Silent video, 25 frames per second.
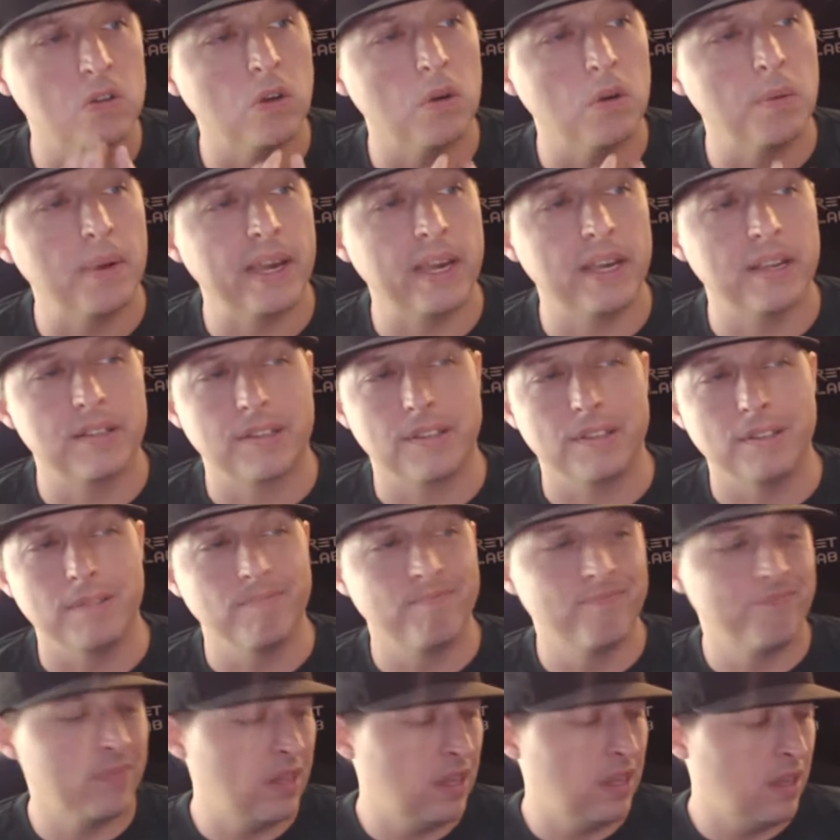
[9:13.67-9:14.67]
him, ask
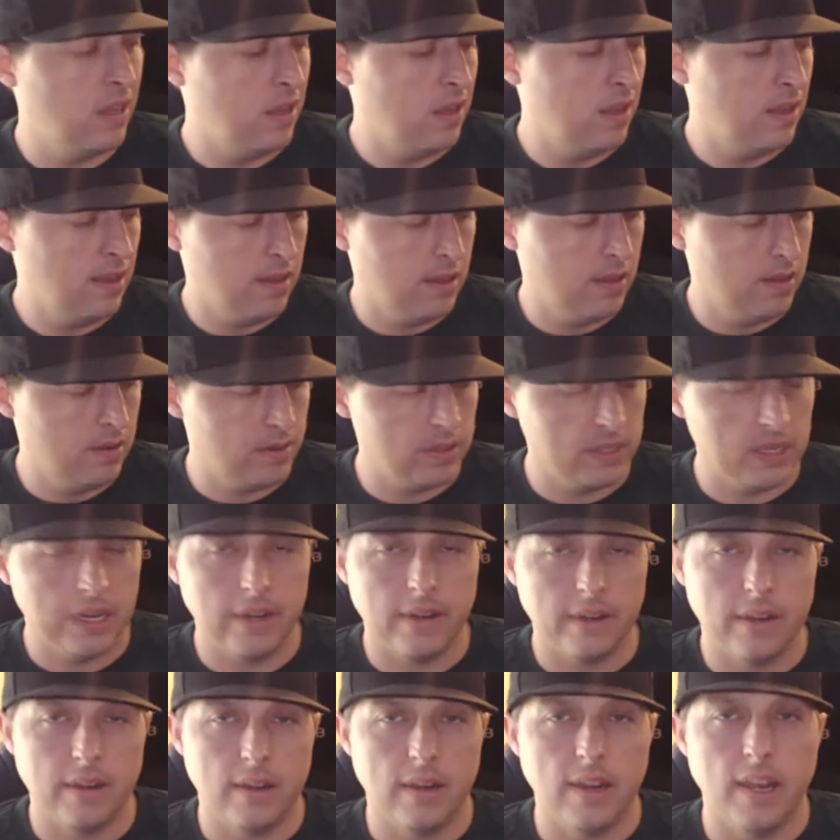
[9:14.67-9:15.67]
him, was
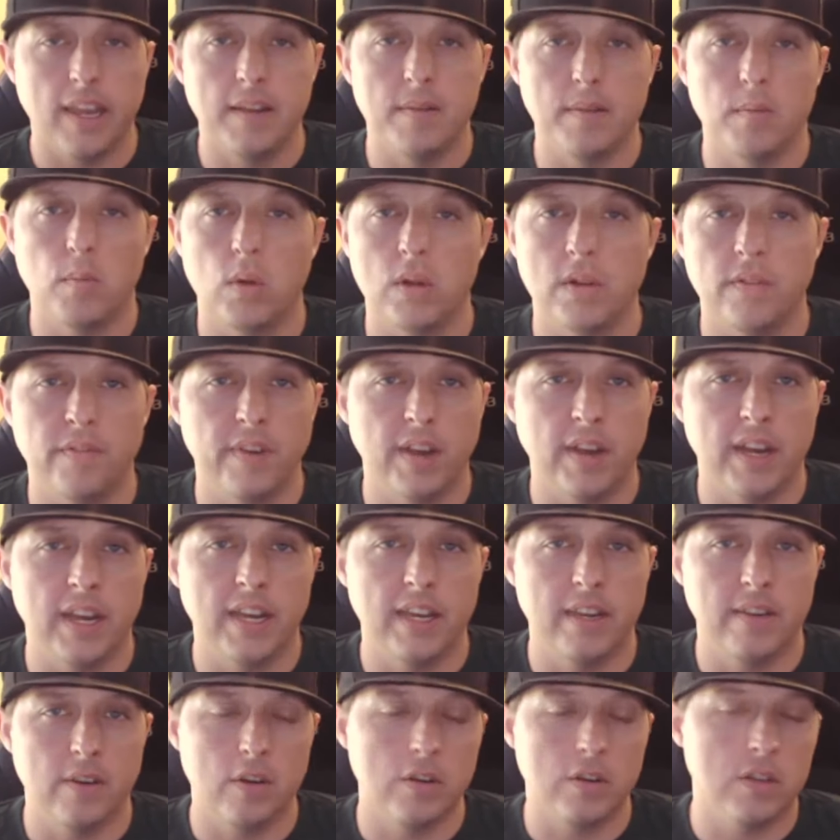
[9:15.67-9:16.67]
that
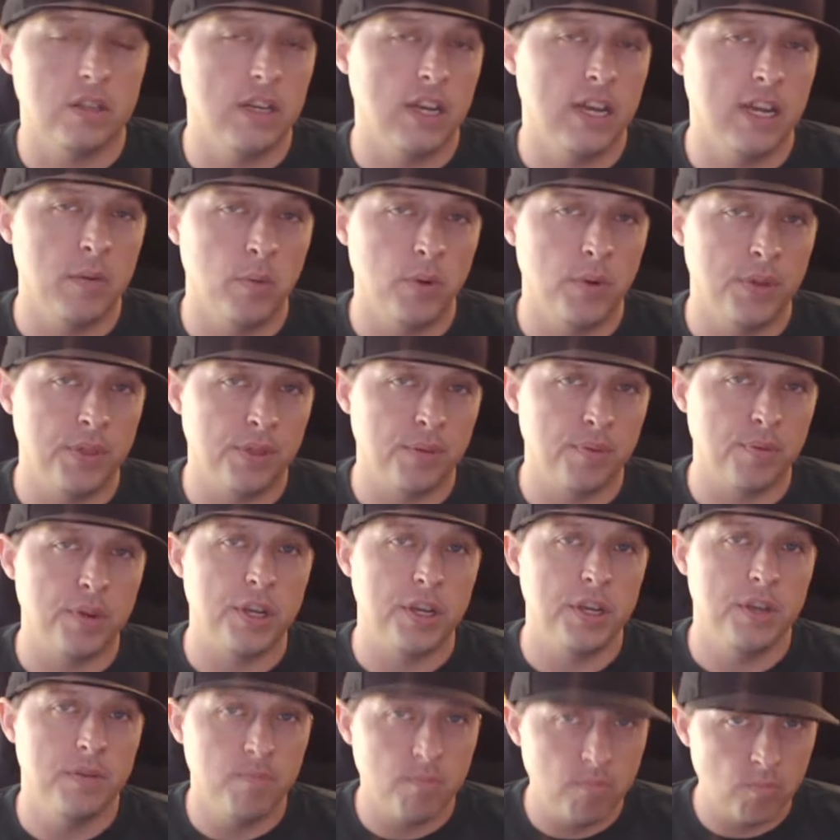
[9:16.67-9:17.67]
915 or the
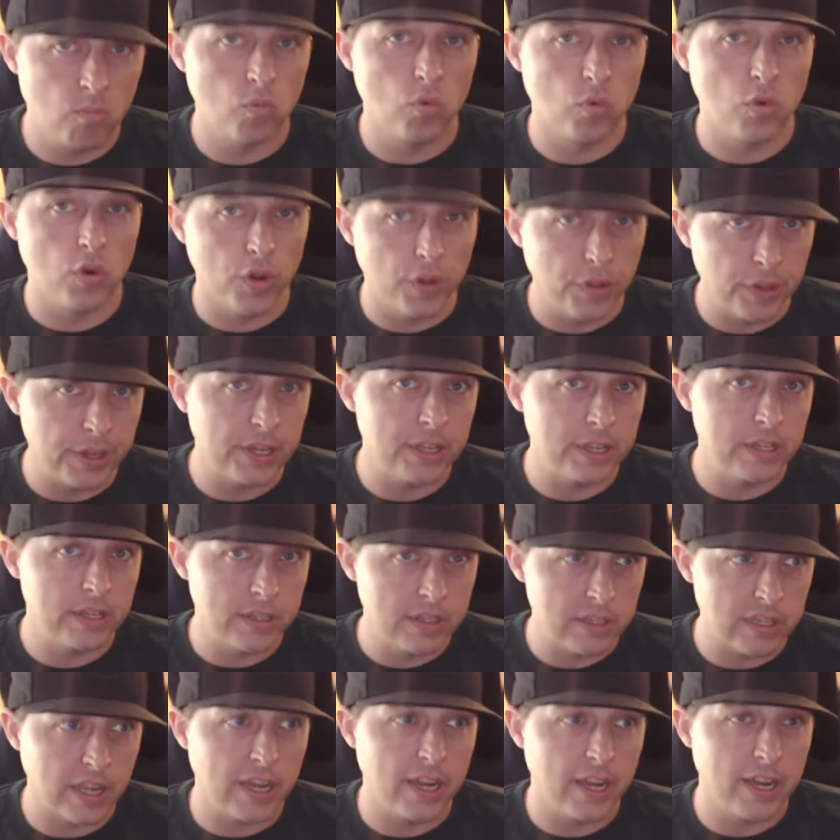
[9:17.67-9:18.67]
913 really
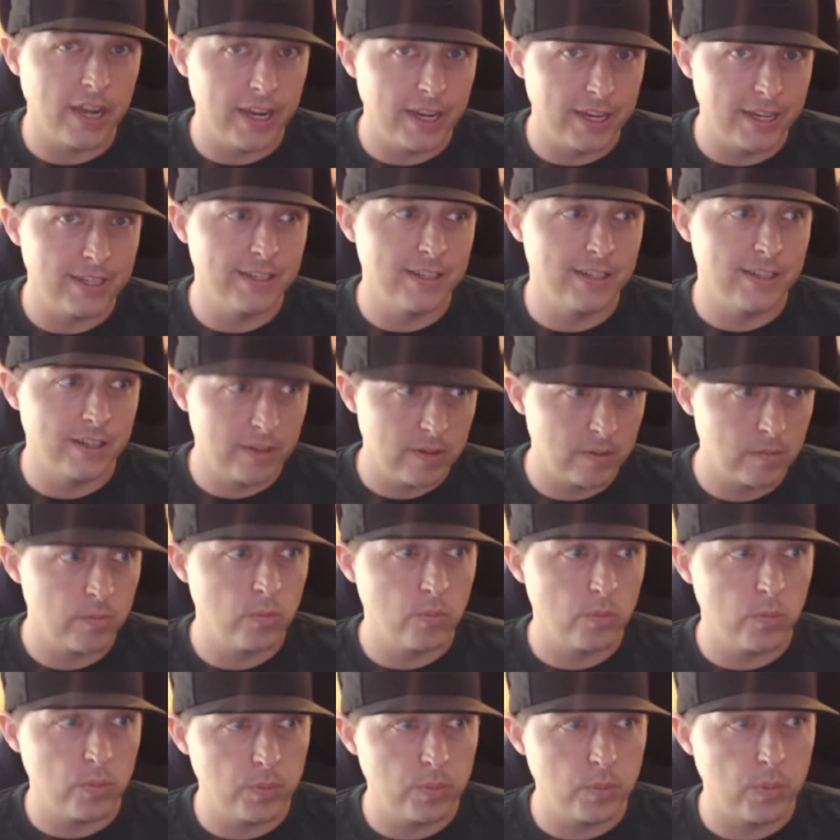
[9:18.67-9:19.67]
designed
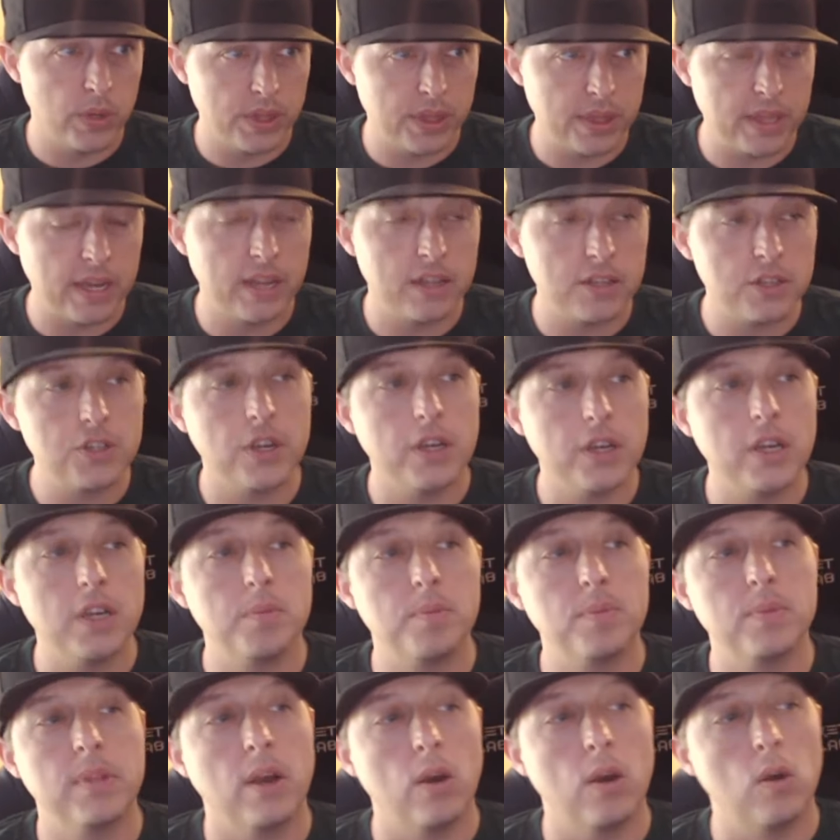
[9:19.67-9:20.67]
with that
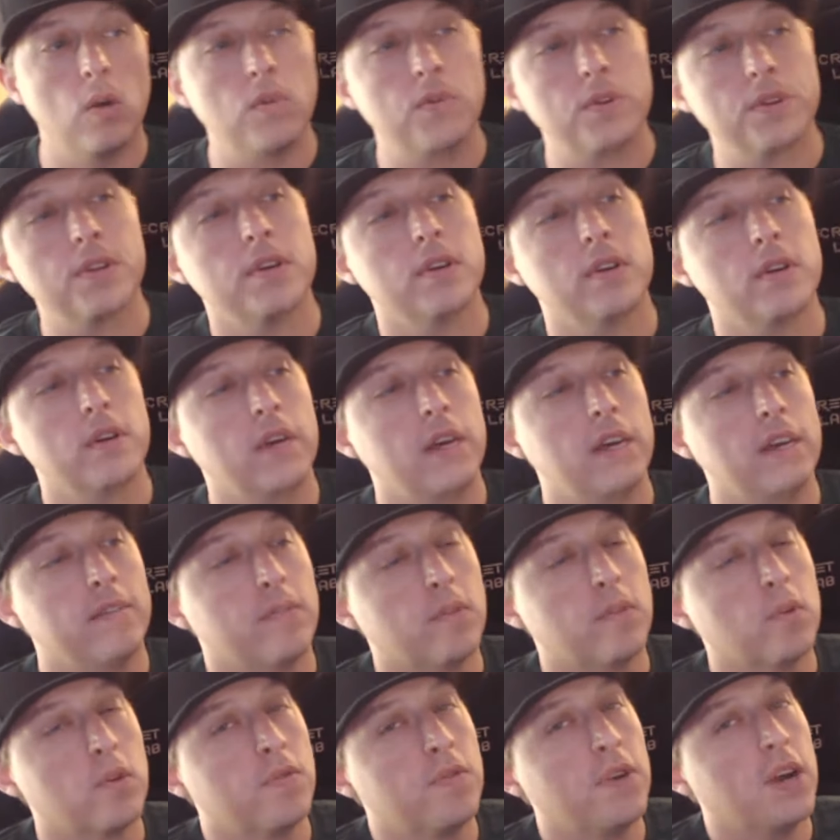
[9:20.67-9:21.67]
shape? Now, over the
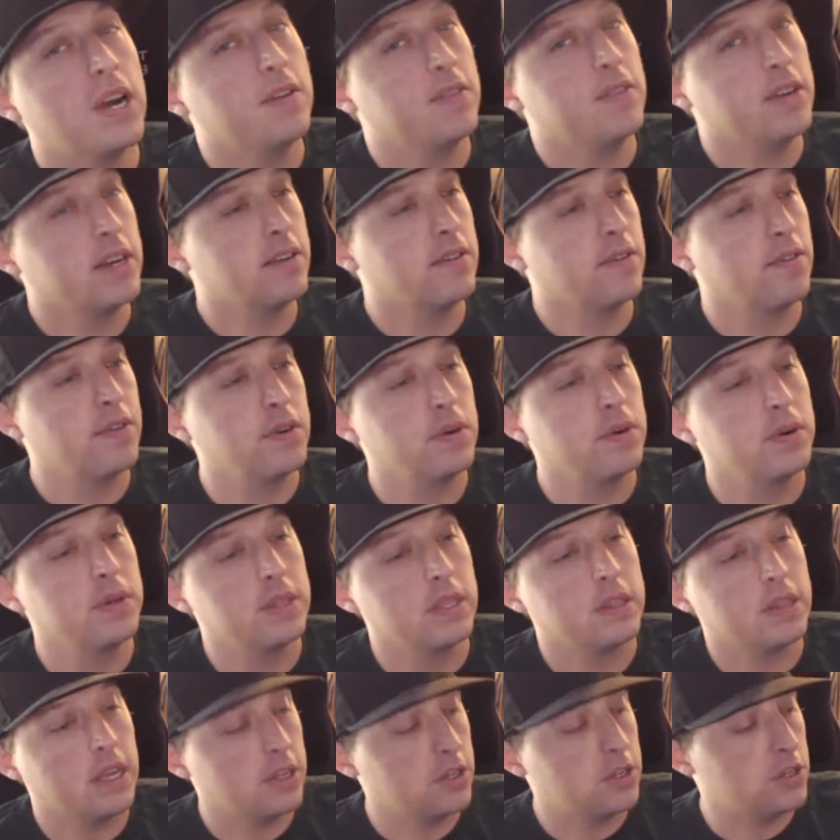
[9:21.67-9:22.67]
845, I have a feeling
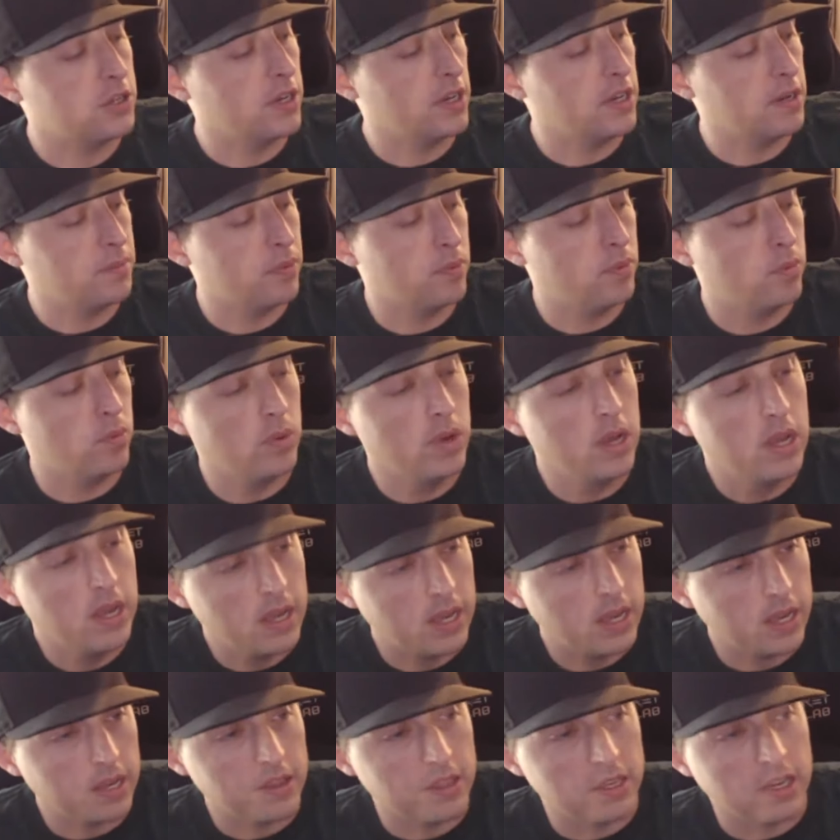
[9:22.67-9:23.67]
that shape
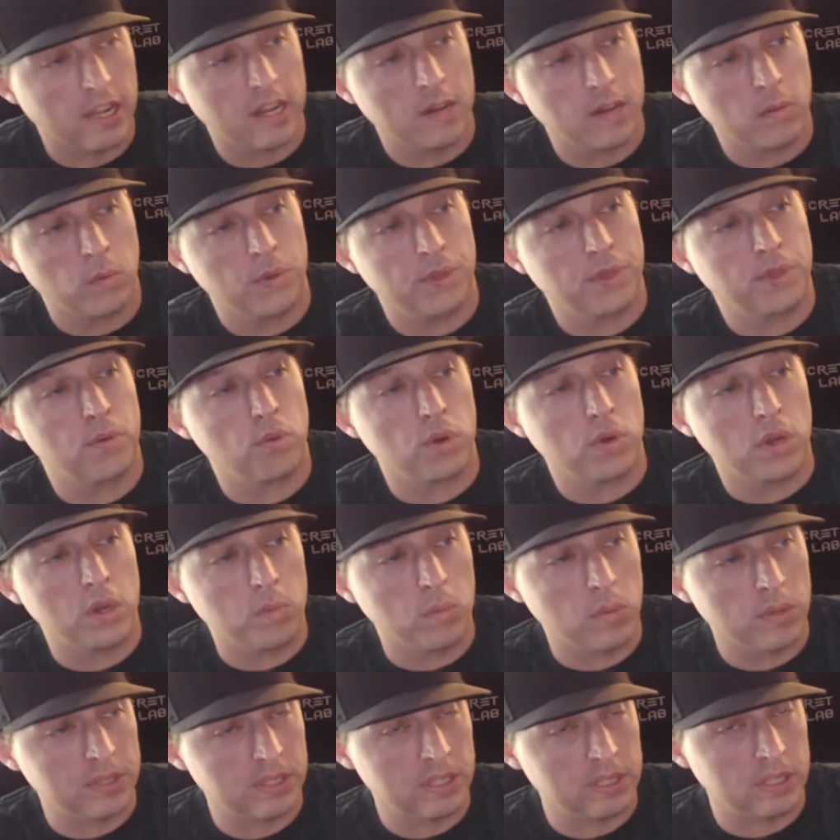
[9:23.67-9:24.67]
and the 913
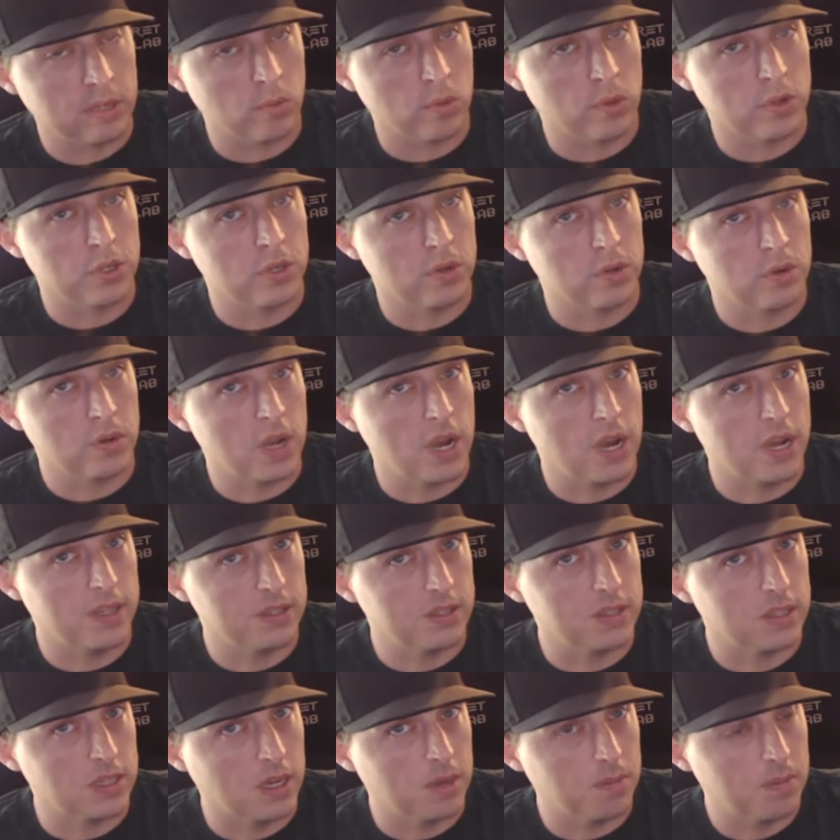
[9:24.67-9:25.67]
was the original
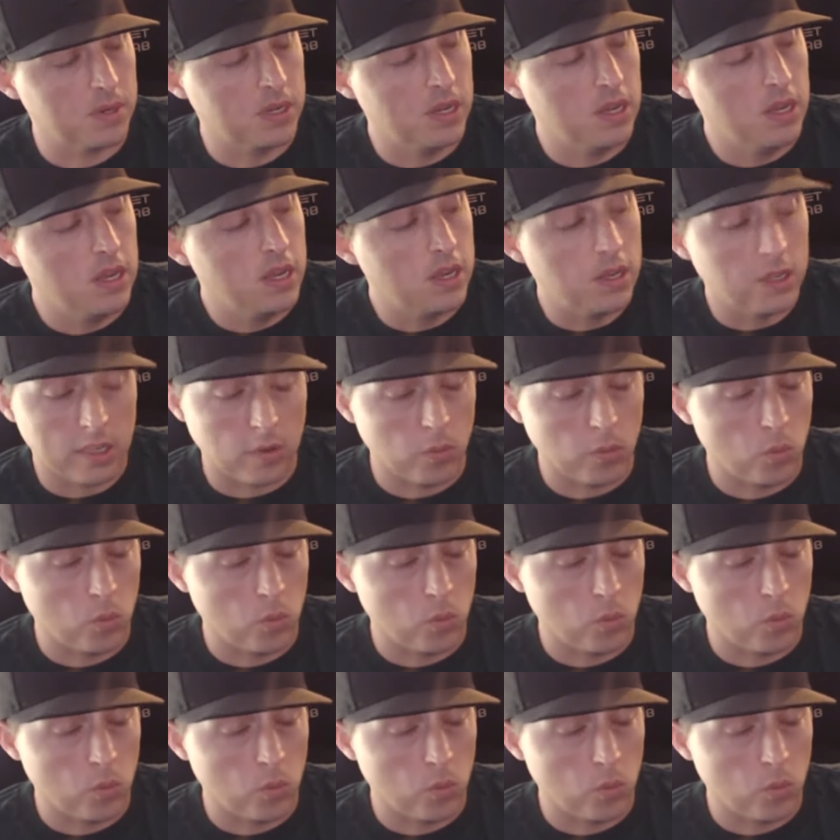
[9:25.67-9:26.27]
concept. It